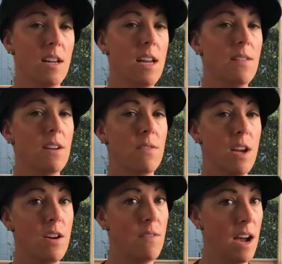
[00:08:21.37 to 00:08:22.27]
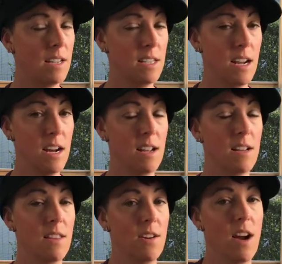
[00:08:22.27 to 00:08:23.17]
even if they're
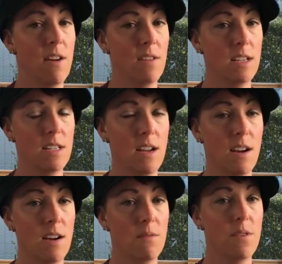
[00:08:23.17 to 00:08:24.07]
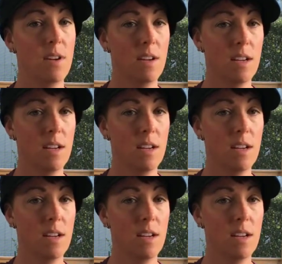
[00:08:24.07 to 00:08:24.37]
vaccinated, they're at risk of